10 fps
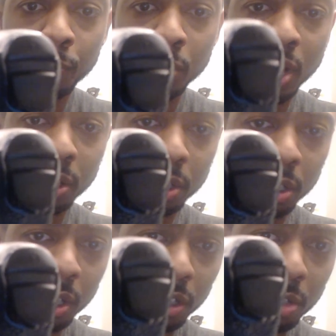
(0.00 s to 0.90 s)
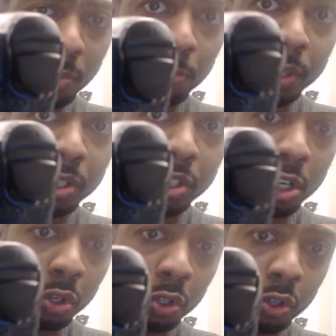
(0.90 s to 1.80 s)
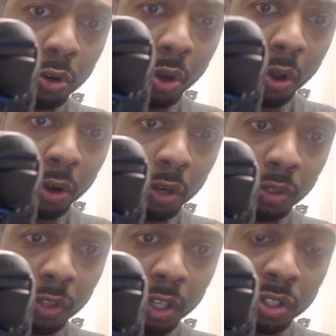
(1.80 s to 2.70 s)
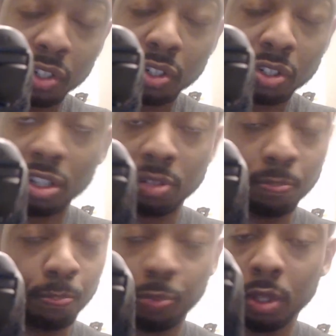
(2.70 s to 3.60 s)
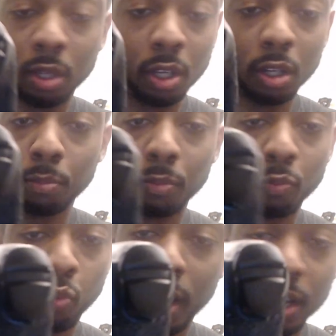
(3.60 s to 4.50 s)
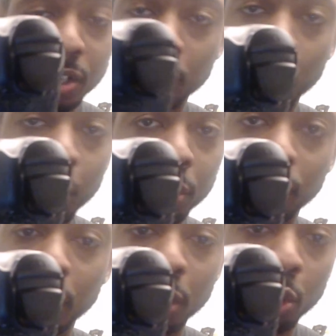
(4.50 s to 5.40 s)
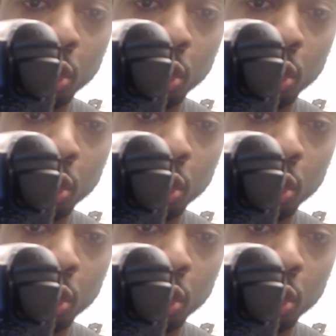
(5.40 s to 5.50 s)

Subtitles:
It's not going to connect to my PlayStation to turn it on or anything, because this is just right as I'm doing this video,